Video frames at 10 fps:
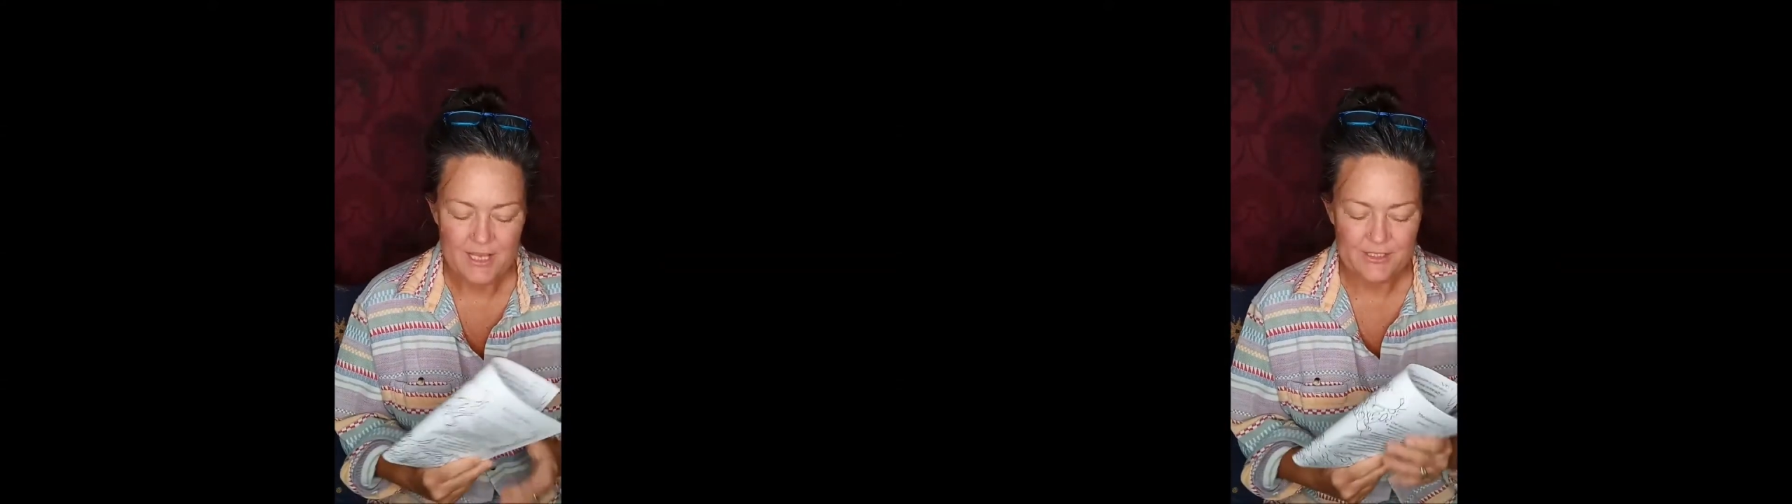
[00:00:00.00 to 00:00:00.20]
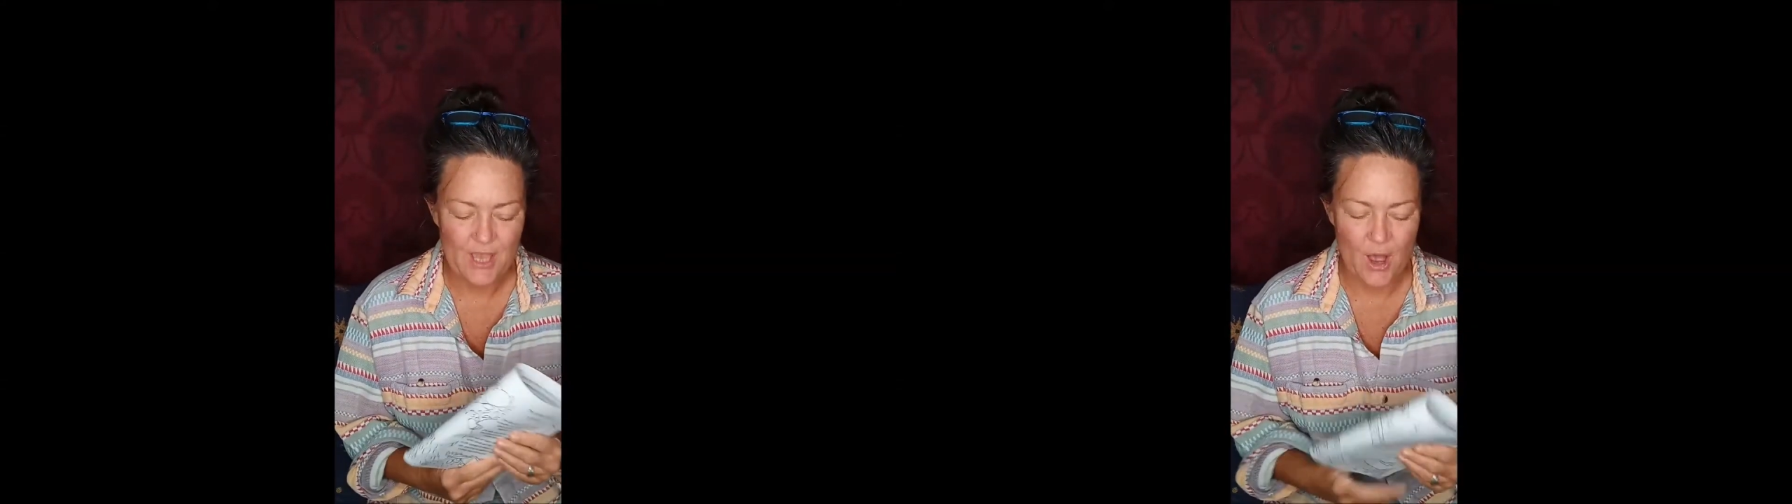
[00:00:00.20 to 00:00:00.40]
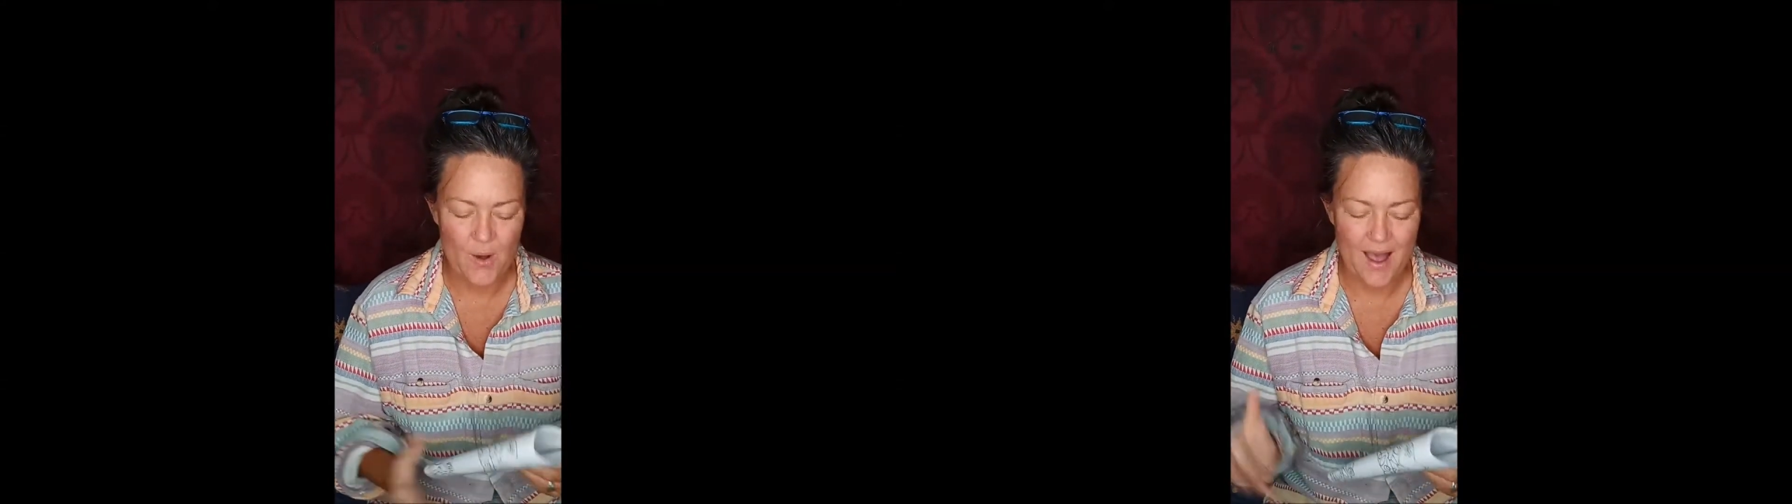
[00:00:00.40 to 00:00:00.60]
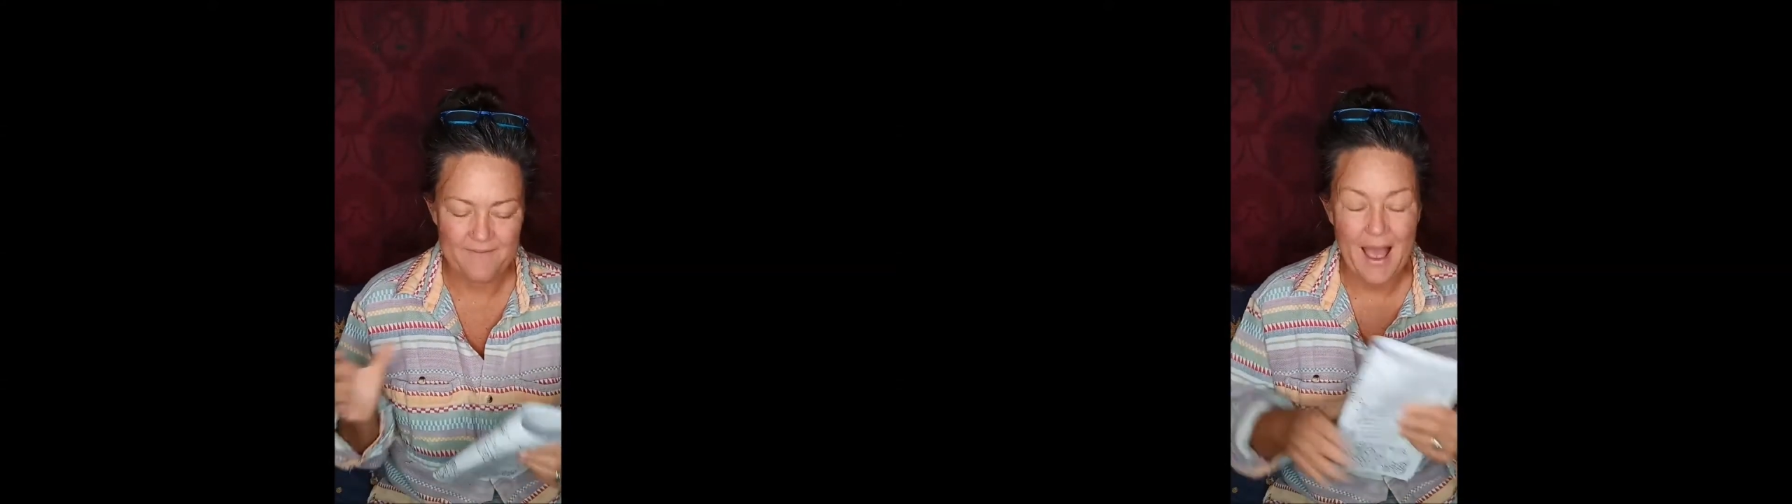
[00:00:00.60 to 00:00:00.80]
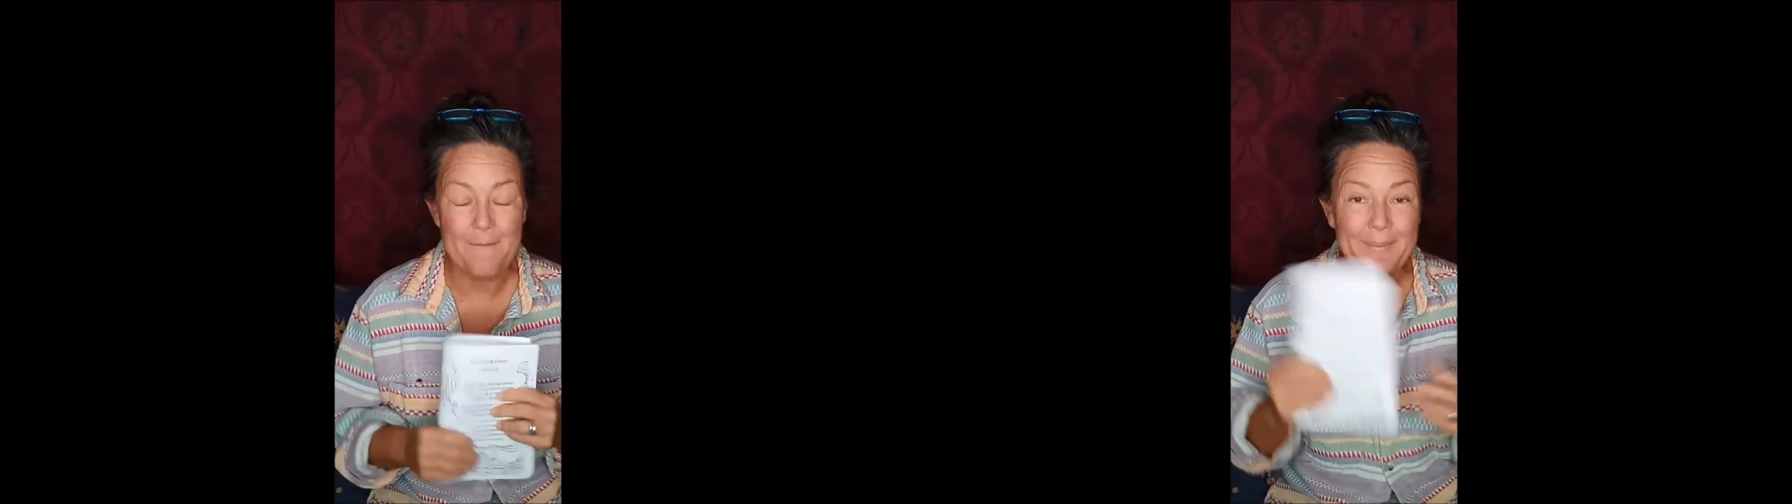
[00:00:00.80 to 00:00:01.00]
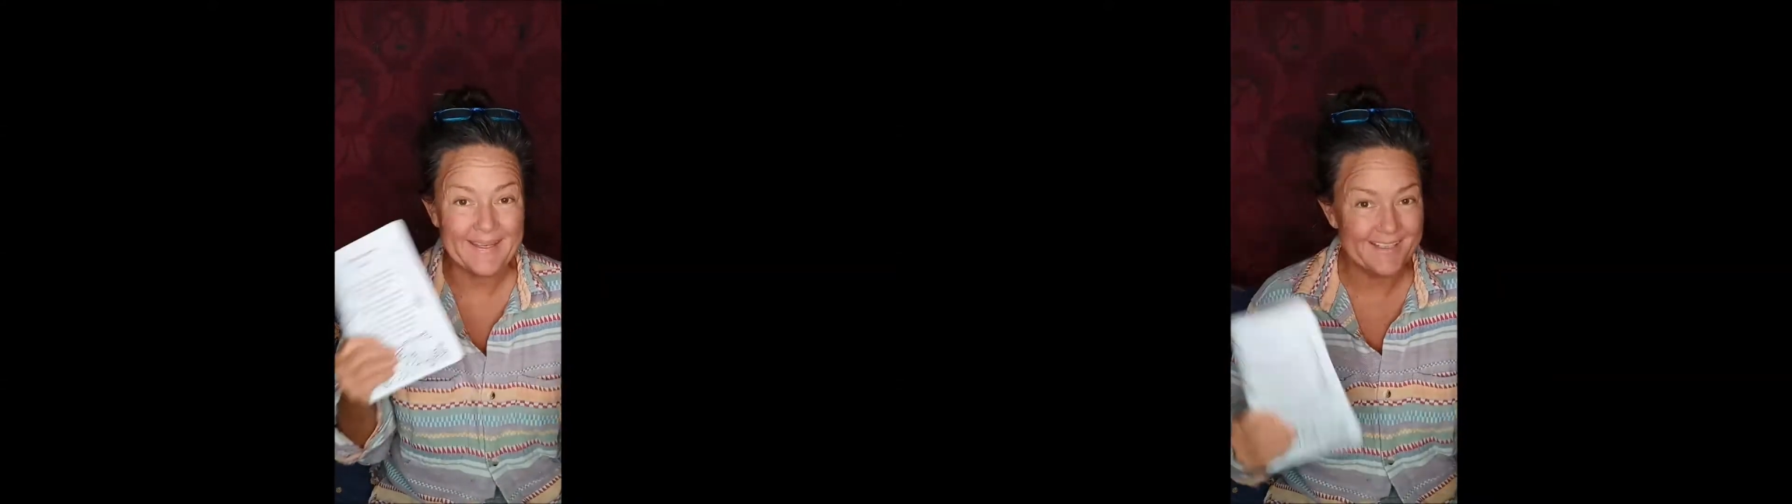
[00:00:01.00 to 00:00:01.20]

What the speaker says: So I've got big